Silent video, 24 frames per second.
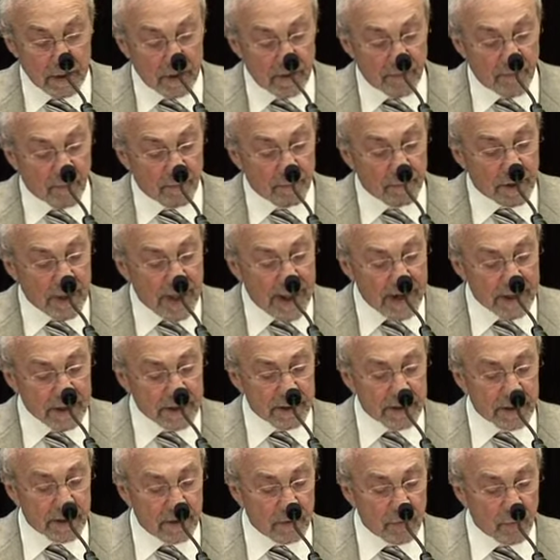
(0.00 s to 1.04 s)
For
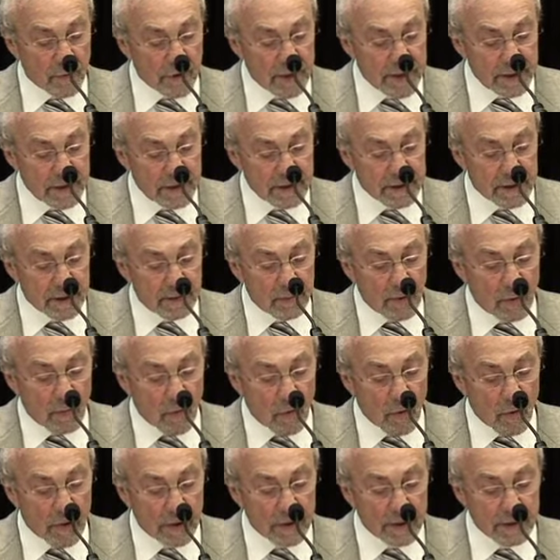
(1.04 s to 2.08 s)
plaques and wreaths and
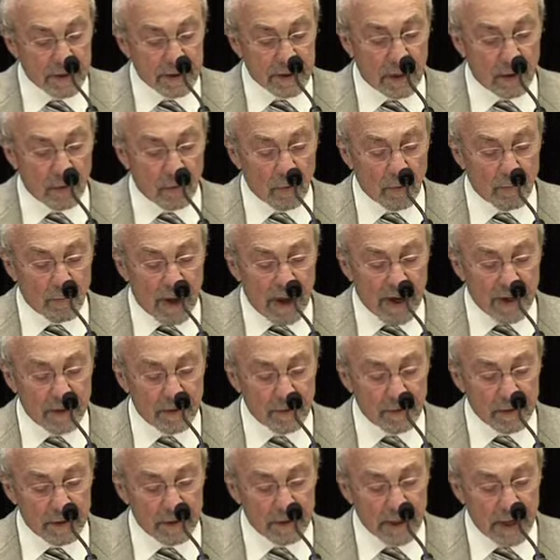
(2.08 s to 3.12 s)
memorials are
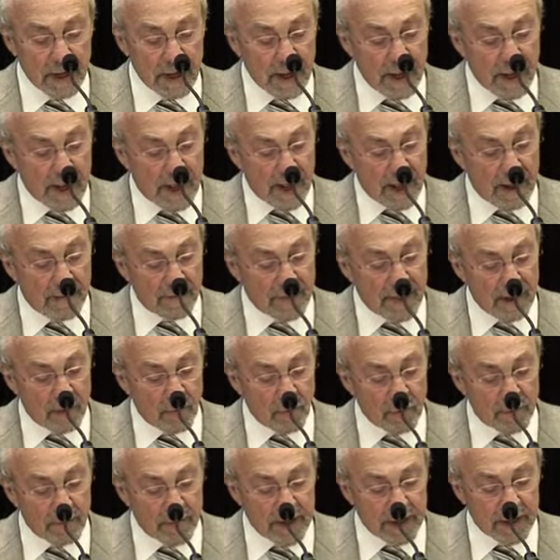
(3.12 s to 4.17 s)
reminders, and they
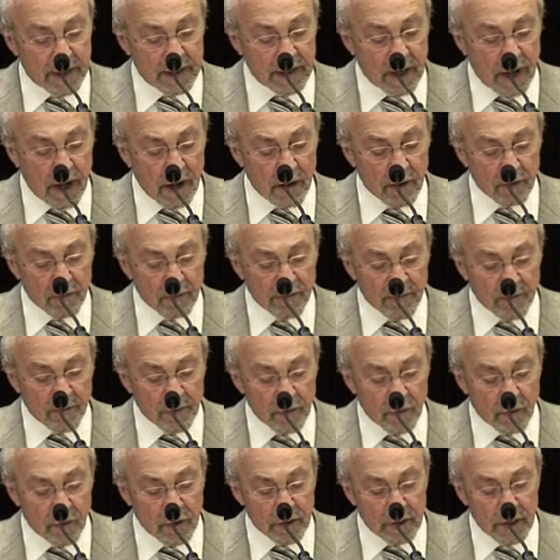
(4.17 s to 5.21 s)
would make it harder for
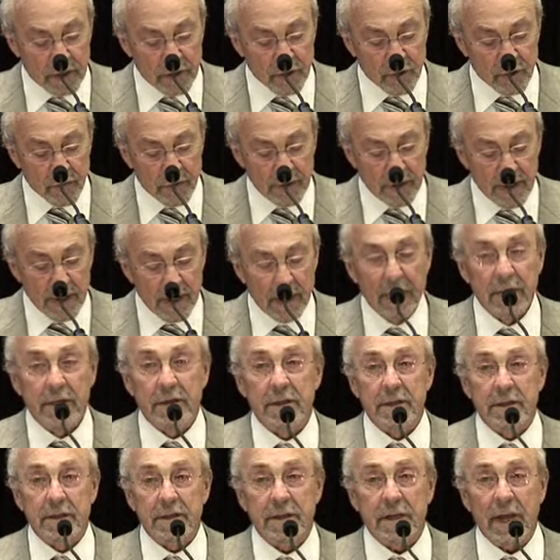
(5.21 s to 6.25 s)
your country to
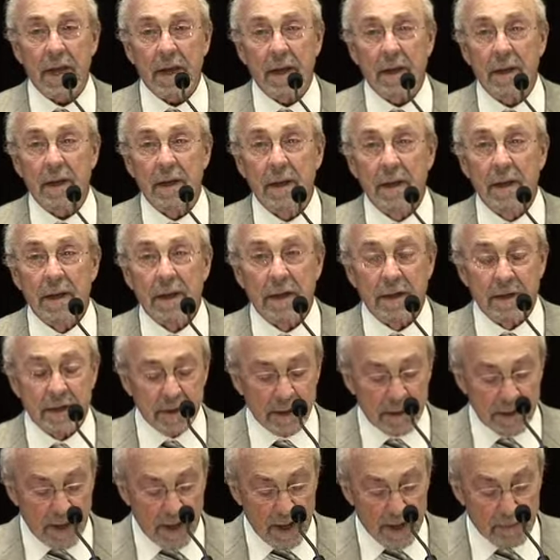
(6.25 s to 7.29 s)
sink into
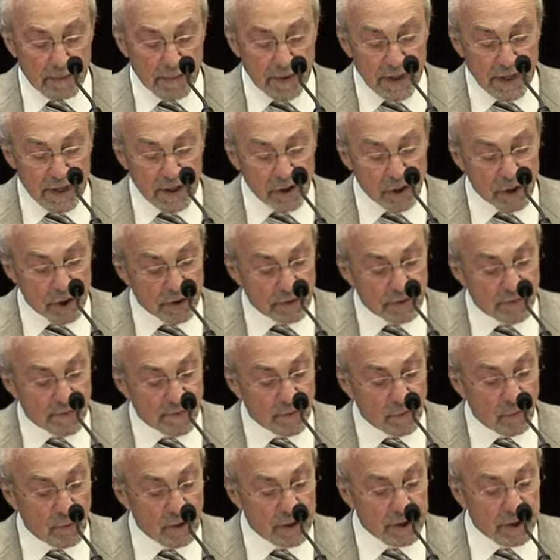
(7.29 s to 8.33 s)
the amnesia
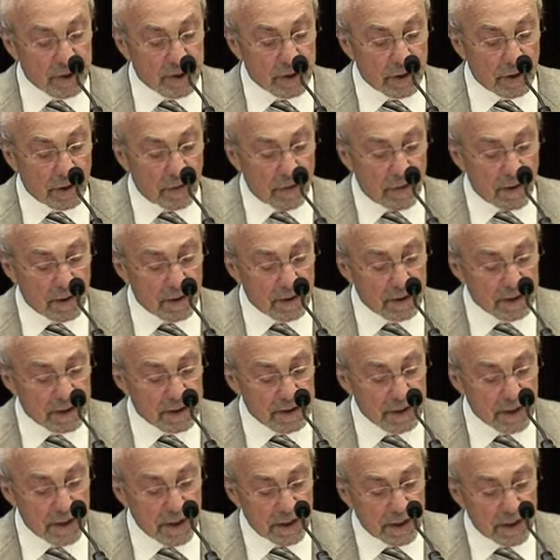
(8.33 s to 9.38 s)
for which it
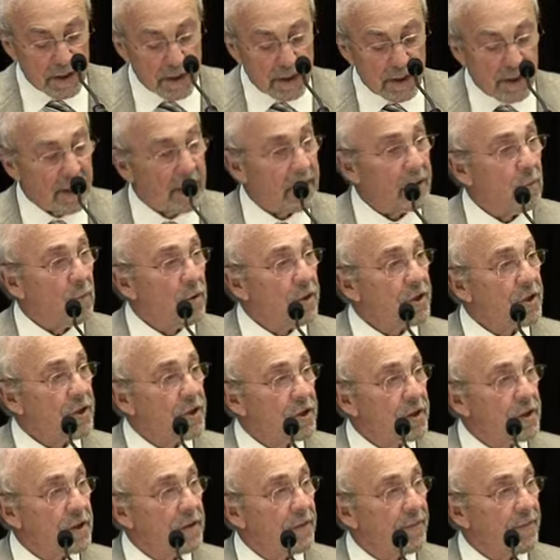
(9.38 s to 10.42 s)
longs. It
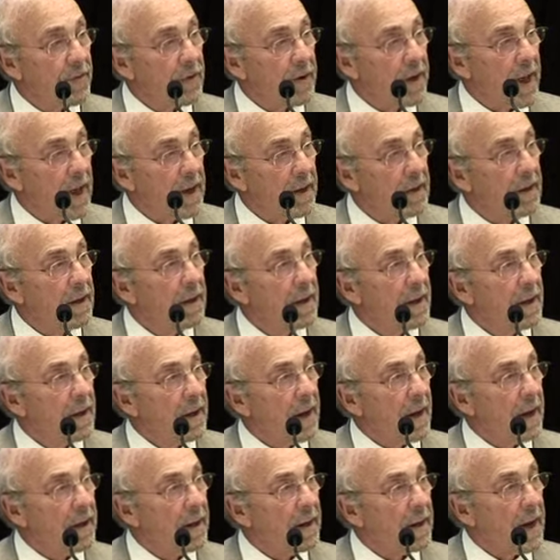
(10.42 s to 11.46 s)
wishes to forget,
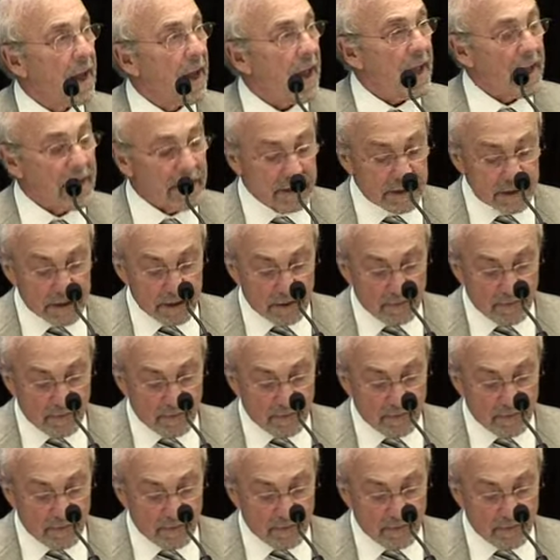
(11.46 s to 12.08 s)
and it has